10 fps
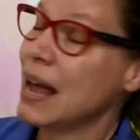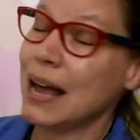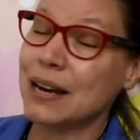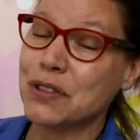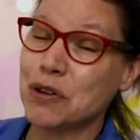
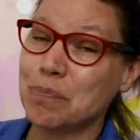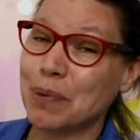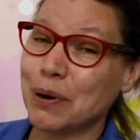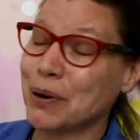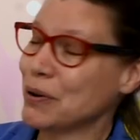And the
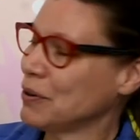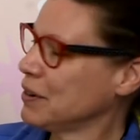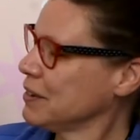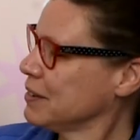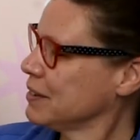
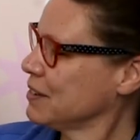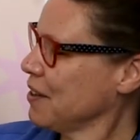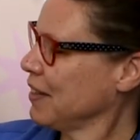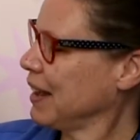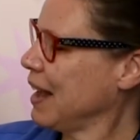bird
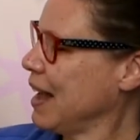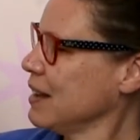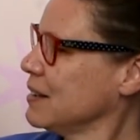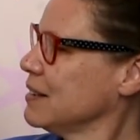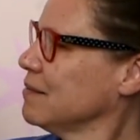saw the
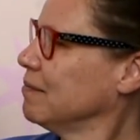cat.